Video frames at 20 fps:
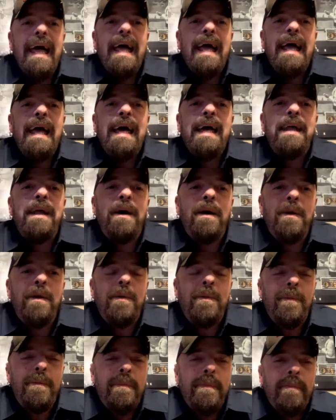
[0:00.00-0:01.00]
And
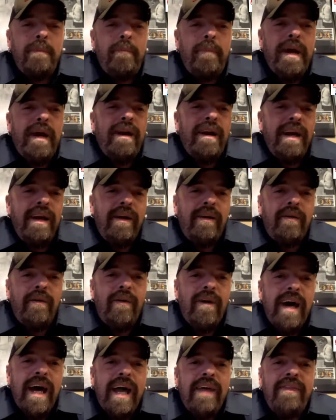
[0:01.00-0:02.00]
no, Barry, you're
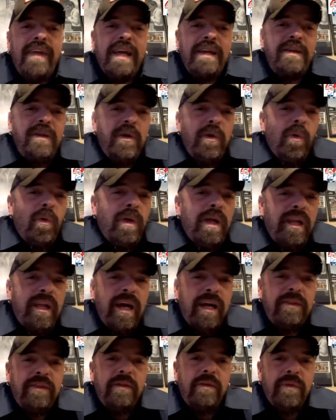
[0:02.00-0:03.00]
right. They do only like the